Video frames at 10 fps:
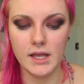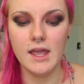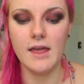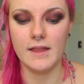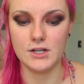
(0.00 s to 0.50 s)

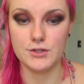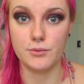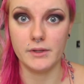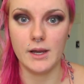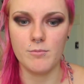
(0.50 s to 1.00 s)
that
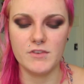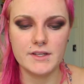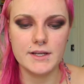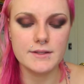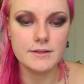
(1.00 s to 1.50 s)
just really
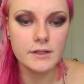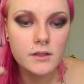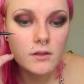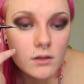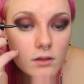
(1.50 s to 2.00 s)
emphasizes
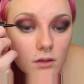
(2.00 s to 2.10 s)
it.